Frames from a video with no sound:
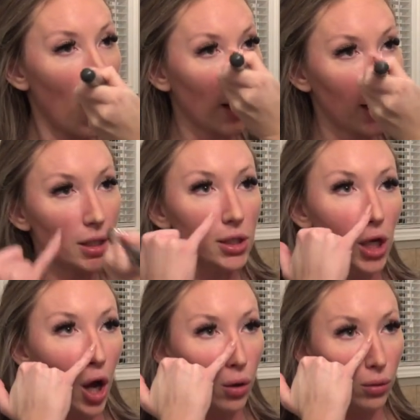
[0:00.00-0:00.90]
And I
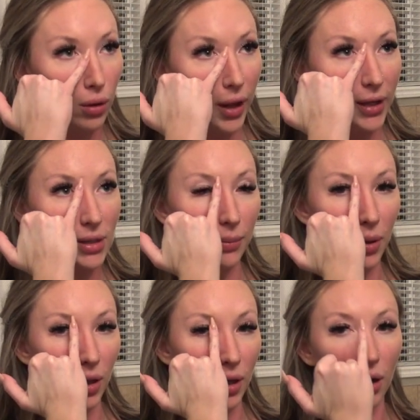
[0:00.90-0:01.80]
don't like to
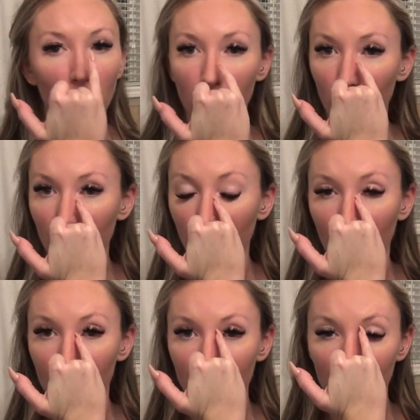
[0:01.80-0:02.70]
pull it all the way
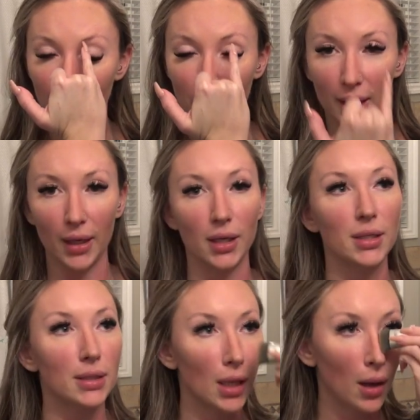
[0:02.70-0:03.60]
up
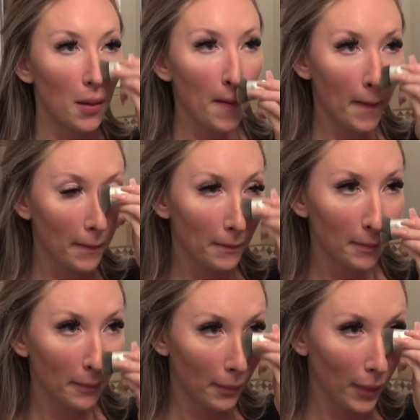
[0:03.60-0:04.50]
because
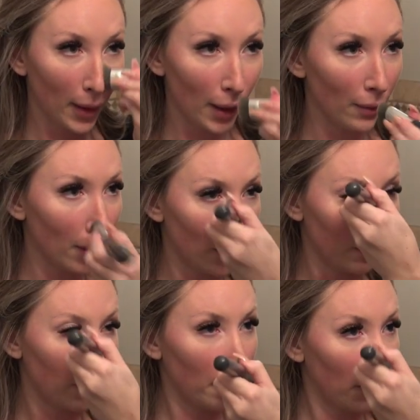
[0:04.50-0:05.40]
I don't
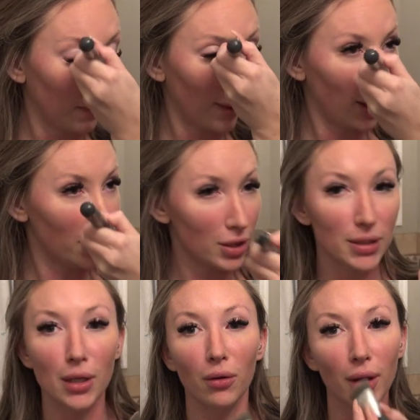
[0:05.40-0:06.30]
know. I
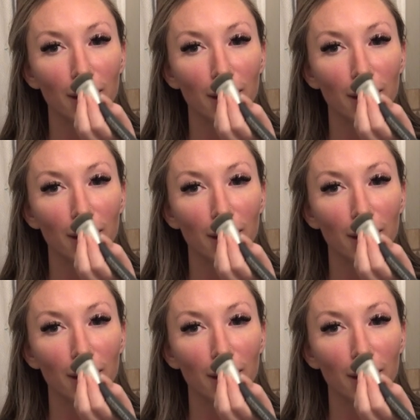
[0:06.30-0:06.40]
just don't